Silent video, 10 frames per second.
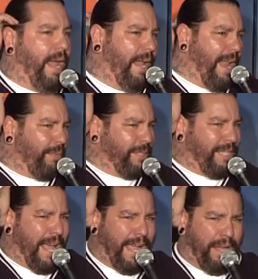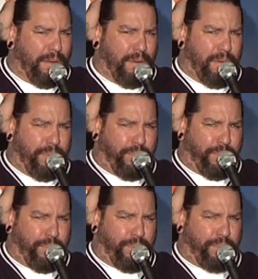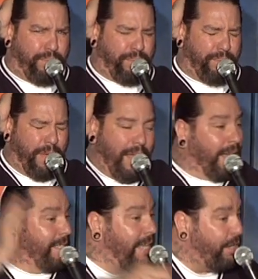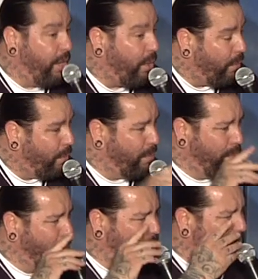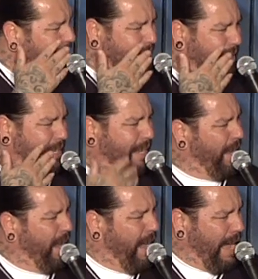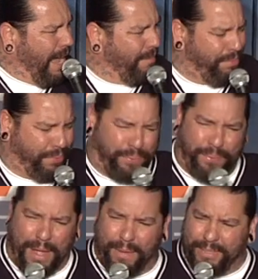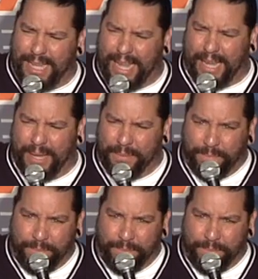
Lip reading: And I was like, because I know, I was like,